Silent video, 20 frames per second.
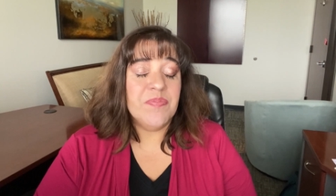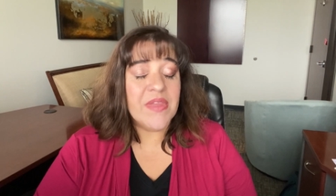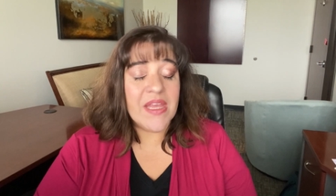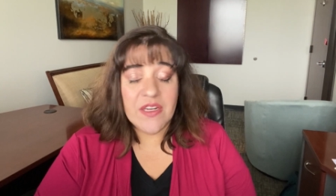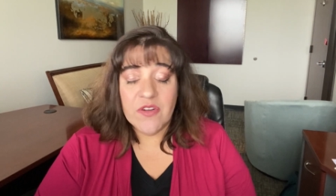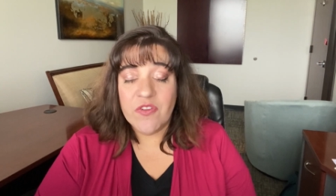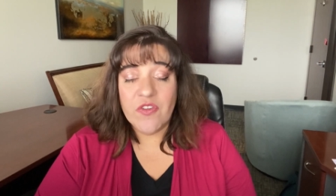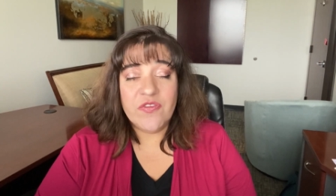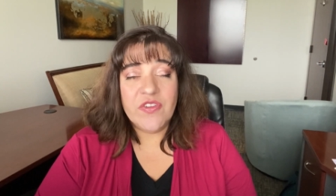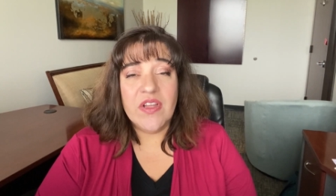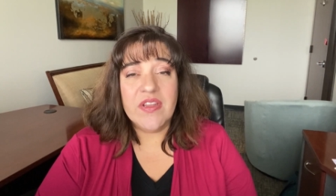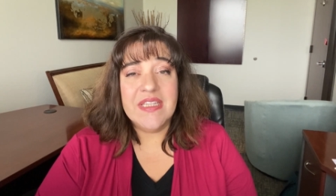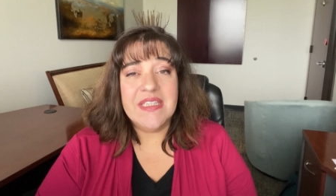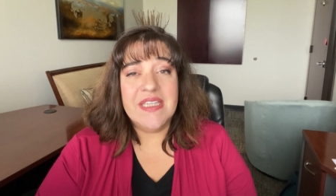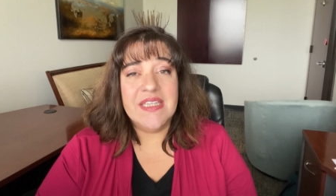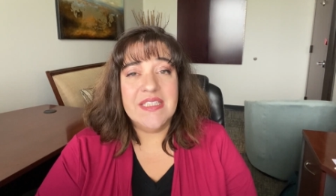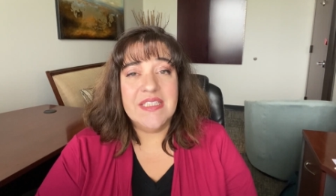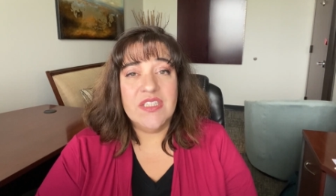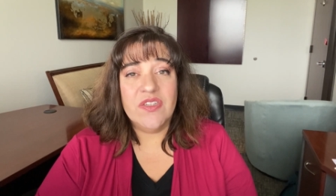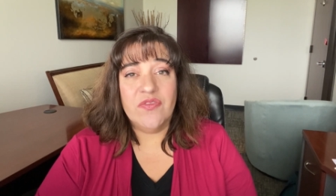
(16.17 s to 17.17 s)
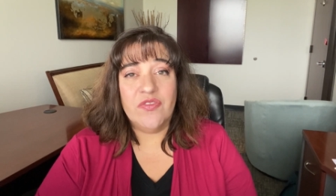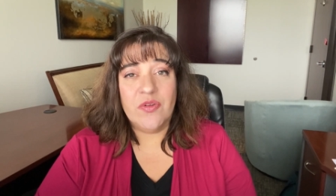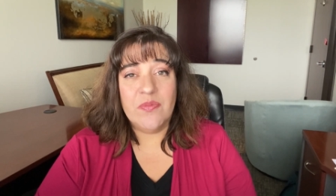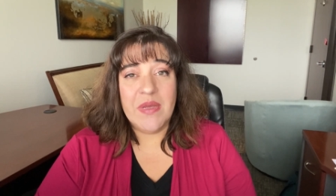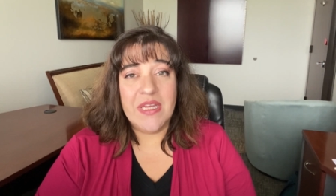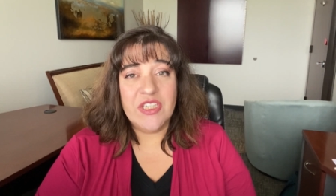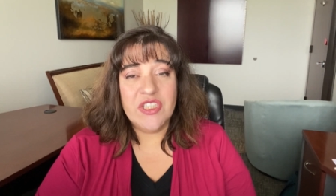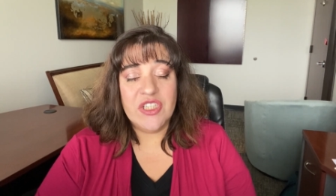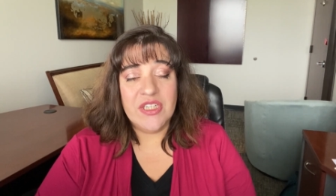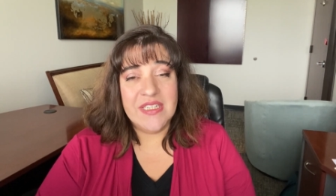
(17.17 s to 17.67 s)
and if you feel that this
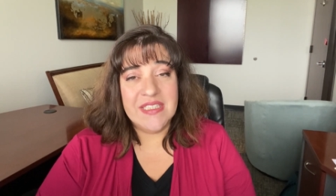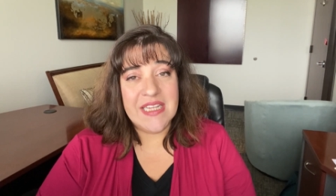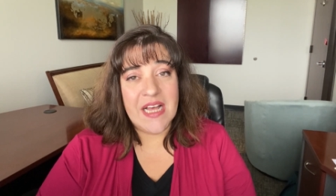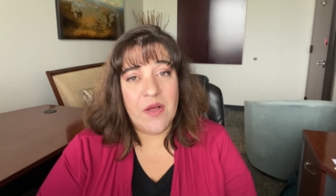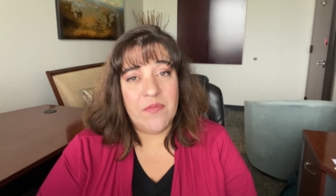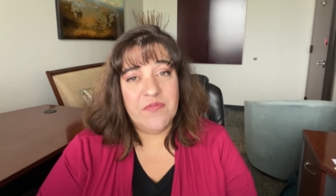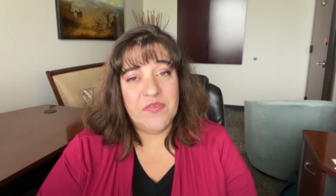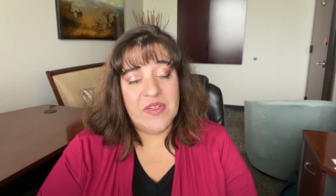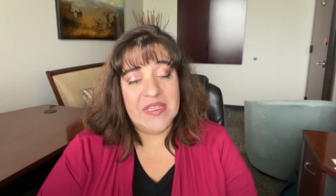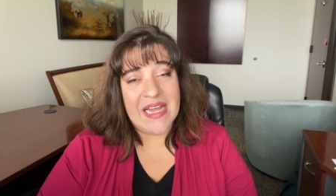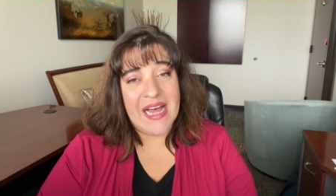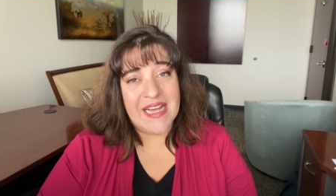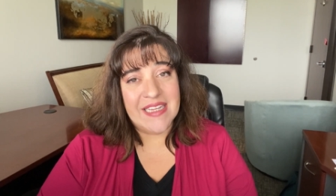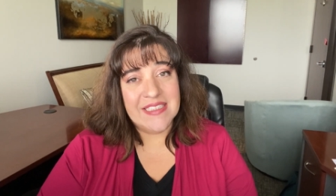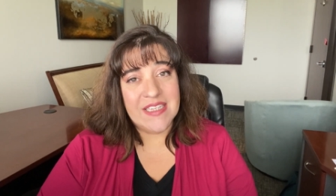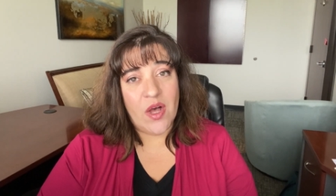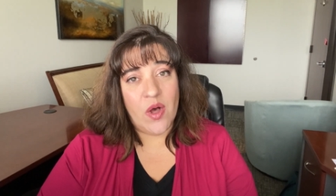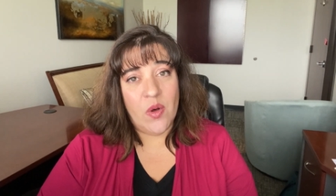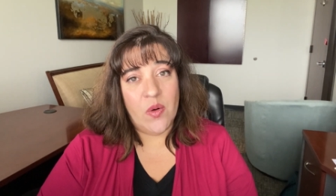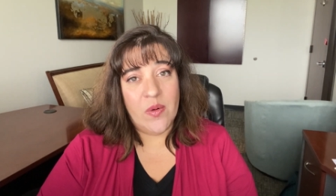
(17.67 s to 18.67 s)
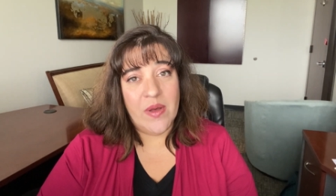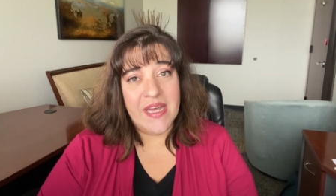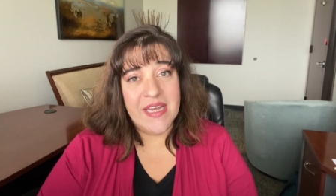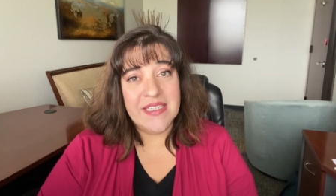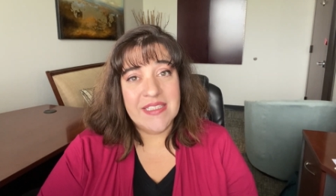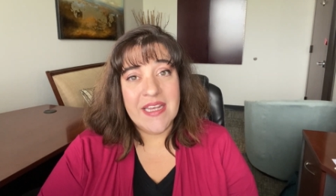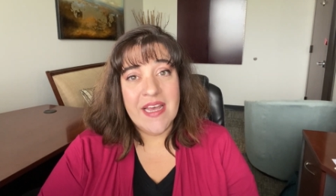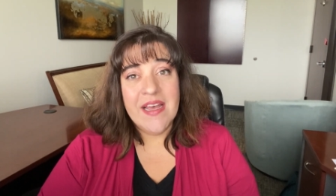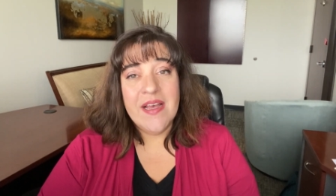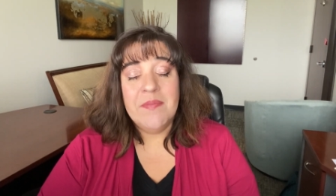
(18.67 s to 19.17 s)
information is helpful, as
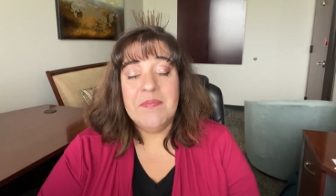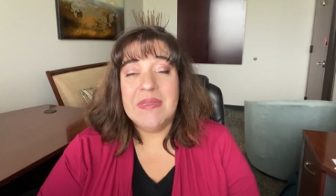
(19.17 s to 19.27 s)
always,